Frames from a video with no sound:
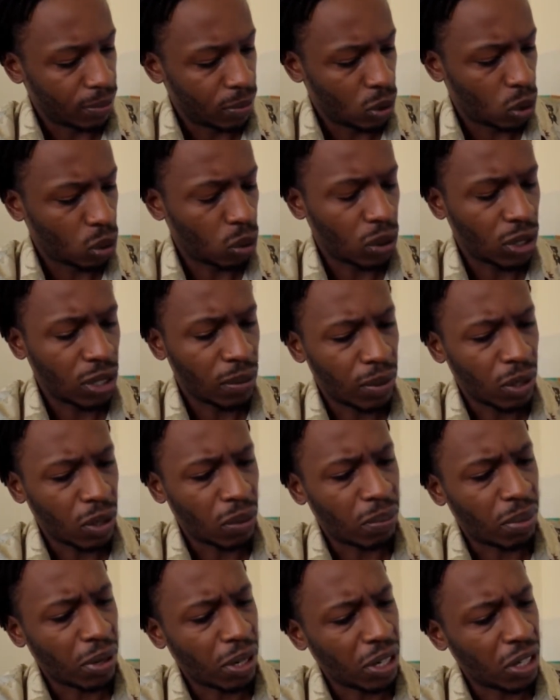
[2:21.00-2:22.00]
talks
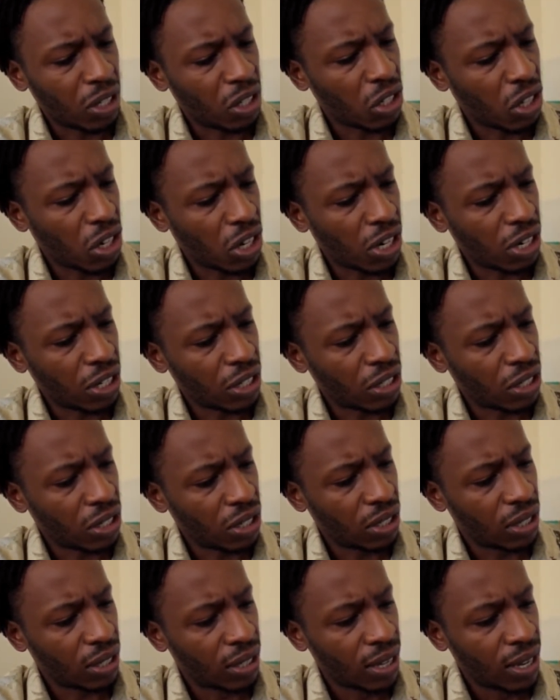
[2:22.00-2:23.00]
about bar
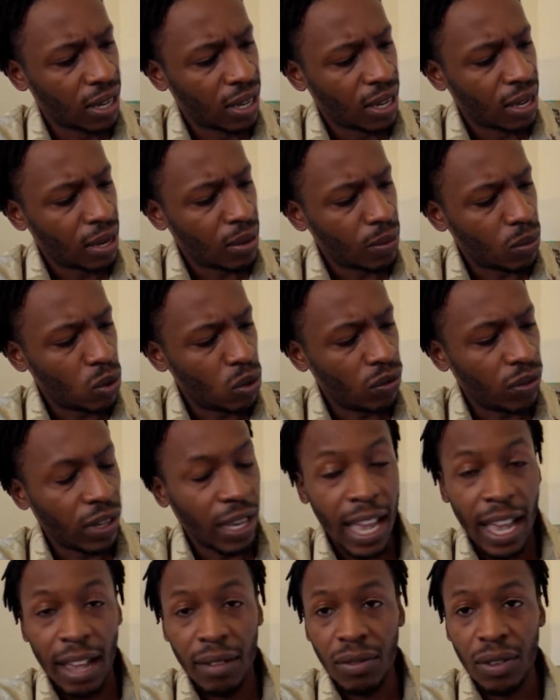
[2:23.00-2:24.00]
charts, moving
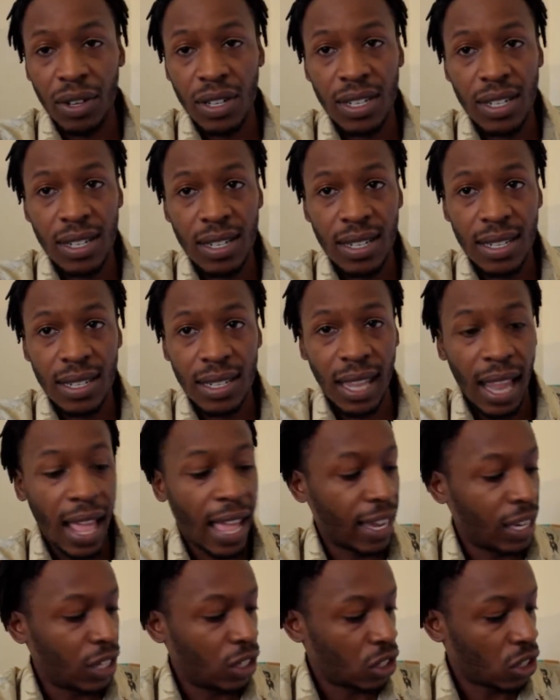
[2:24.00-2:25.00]
averages,
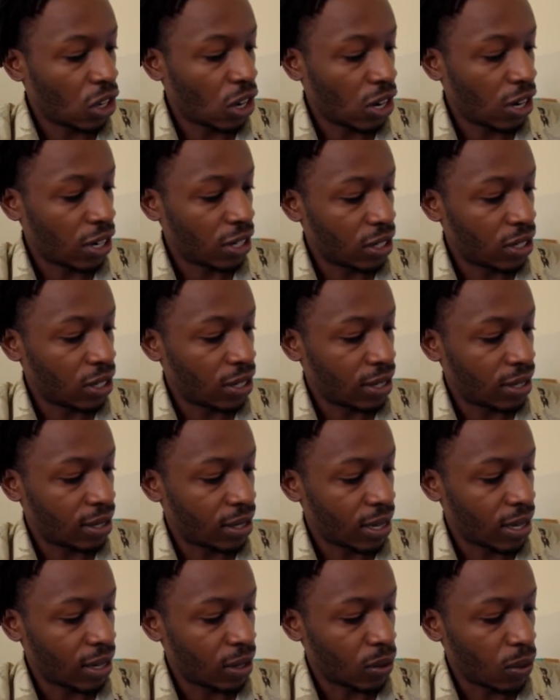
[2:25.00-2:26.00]
line charts,
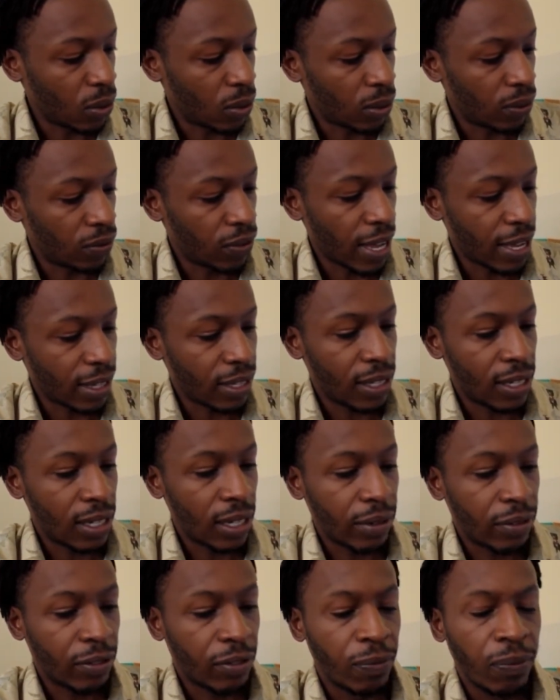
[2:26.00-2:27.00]
and all of that
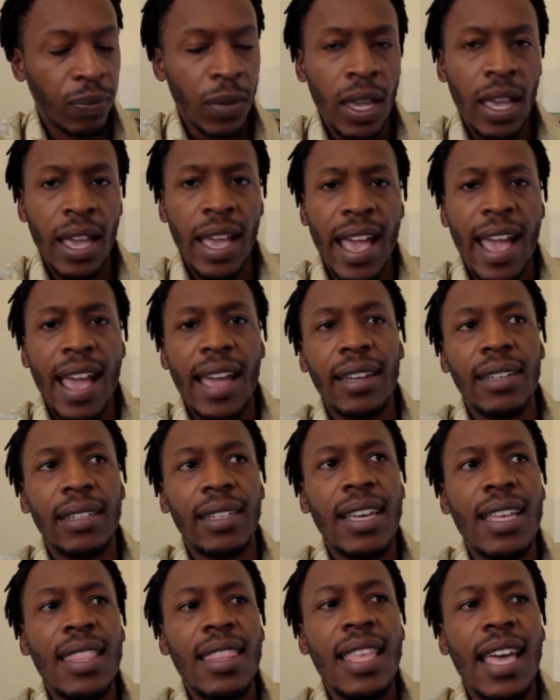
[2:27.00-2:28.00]
stuff.
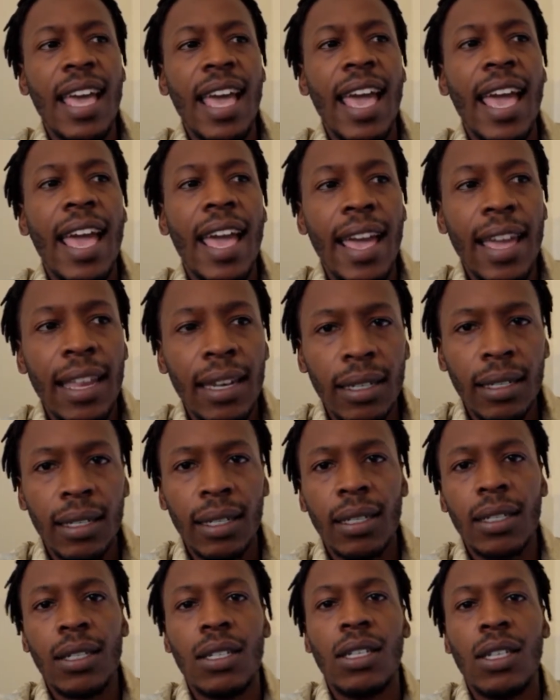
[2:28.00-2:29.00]
And in the end,
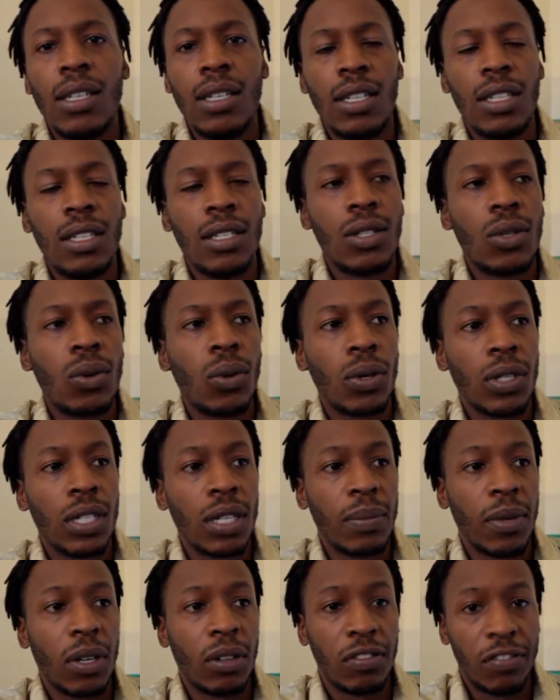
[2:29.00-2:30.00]
she talks
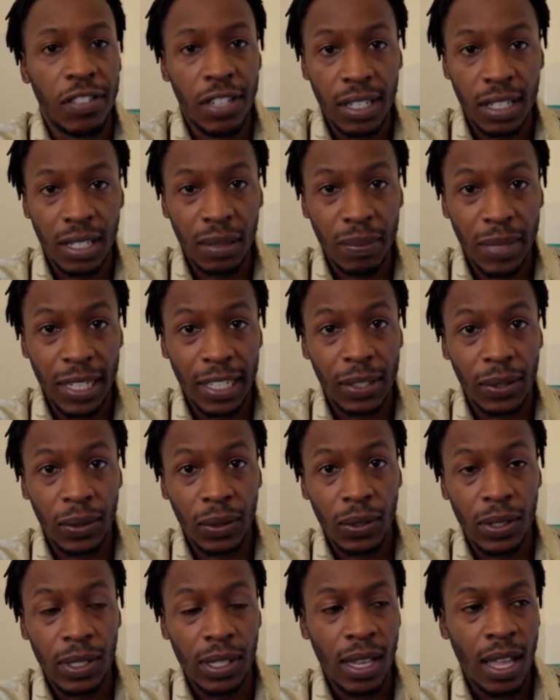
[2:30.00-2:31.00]
about
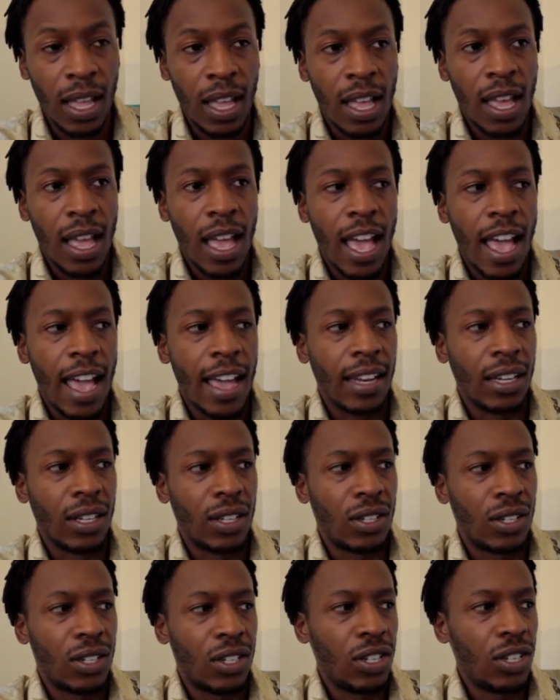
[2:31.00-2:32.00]
fundamentals, and
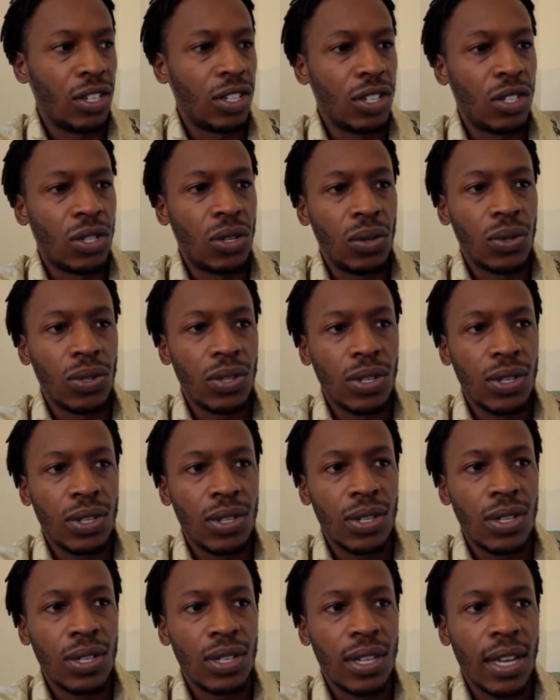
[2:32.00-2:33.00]
she just uses
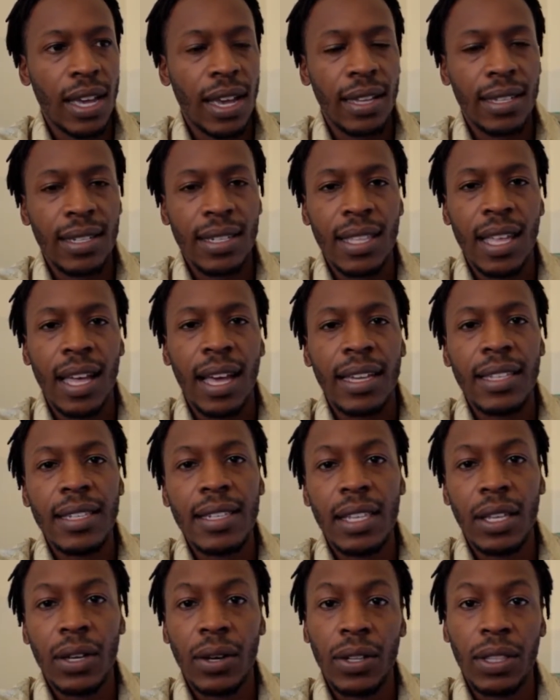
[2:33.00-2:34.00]
this as the
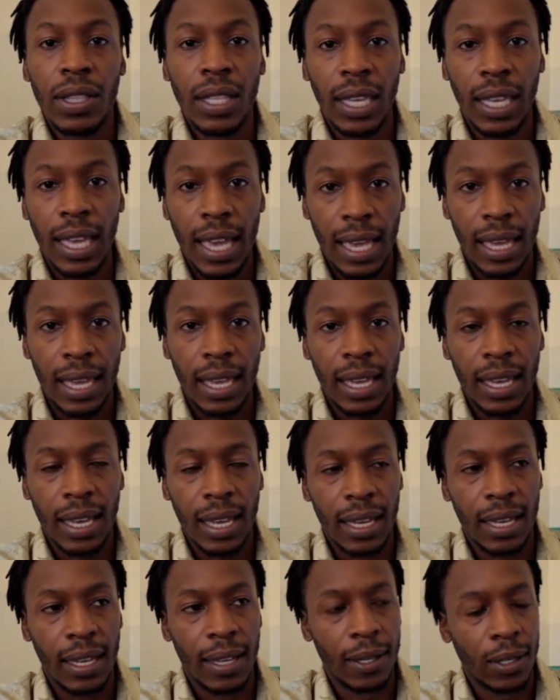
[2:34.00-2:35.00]
icing on the cake.
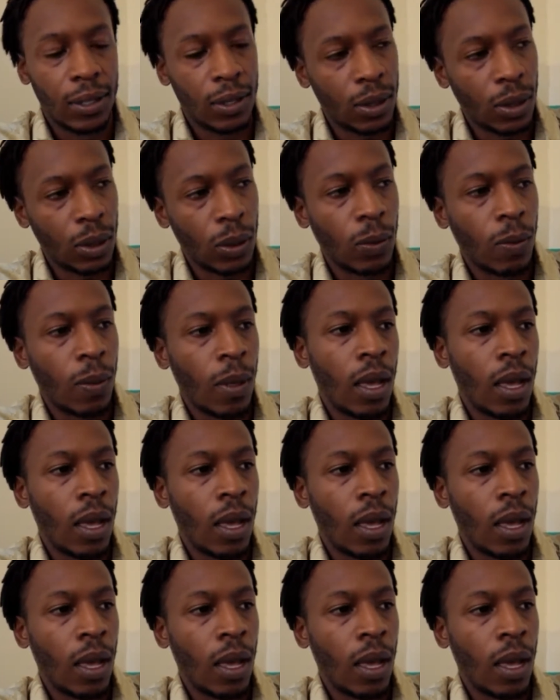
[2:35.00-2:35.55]
So